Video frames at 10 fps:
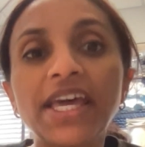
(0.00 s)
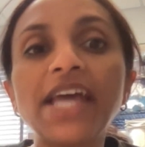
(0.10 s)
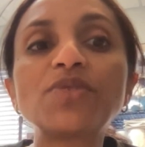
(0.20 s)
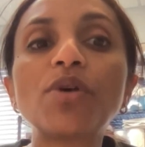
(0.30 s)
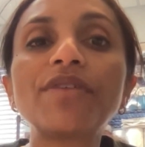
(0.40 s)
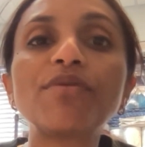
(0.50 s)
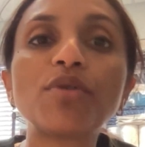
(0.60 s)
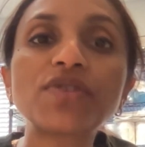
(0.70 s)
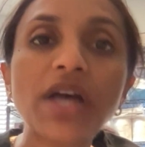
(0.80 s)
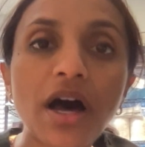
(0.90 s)
It's one of the
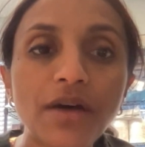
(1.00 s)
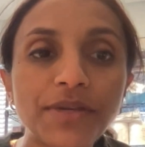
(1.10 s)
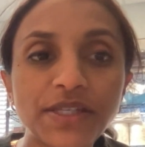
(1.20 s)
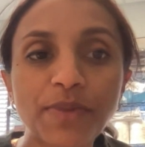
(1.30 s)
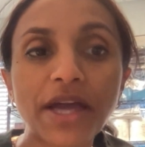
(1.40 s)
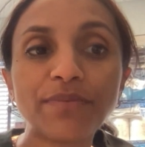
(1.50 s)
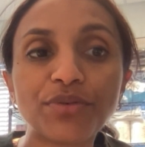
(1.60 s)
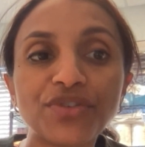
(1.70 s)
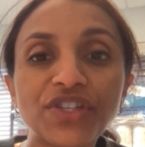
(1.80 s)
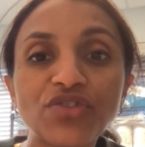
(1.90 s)
most common spine
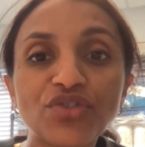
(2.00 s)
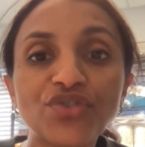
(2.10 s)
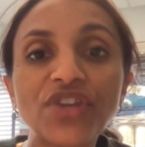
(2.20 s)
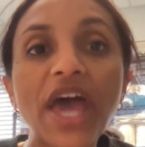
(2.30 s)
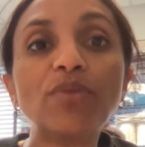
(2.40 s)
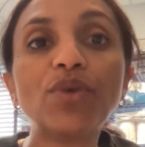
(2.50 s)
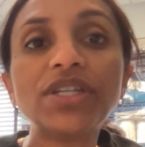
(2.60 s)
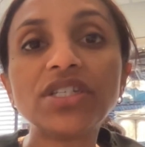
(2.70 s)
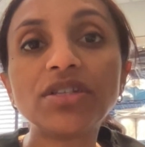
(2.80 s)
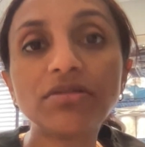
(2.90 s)
procedures, and
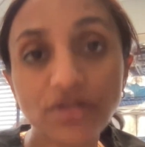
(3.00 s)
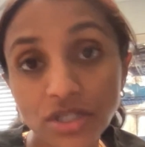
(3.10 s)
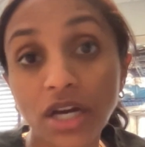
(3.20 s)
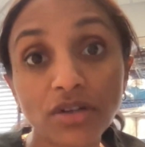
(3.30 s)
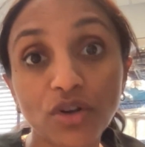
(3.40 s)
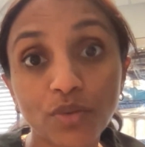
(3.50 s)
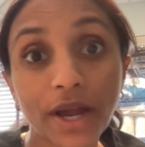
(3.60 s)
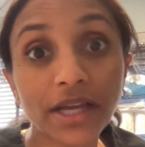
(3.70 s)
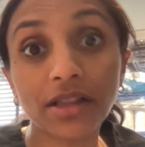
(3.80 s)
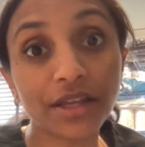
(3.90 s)
when done
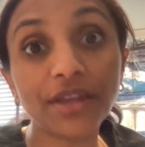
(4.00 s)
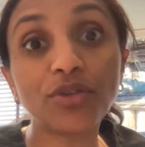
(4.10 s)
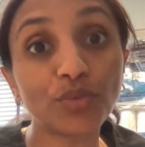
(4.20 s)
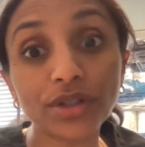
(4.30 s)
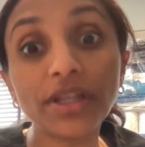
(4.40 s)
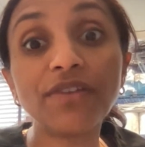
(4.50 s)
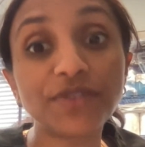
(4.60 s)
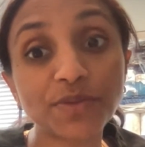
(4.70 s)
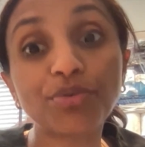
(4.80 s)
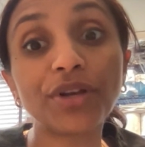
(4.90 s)
correctly, the relief
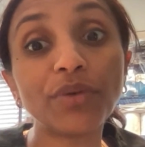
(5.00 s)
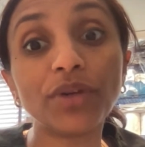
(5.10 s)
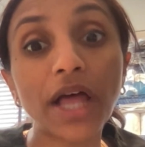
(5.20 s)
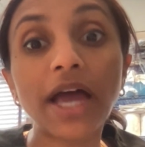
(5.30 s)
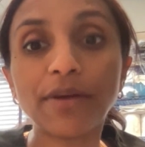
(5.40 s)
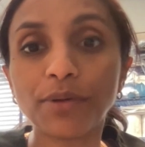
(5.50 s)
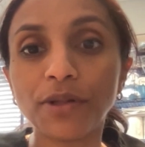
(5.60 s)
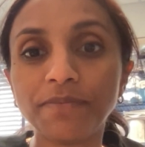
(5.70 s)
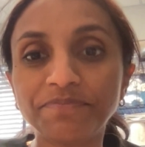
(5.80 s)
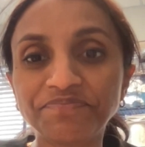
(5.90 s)
is pretty reliable.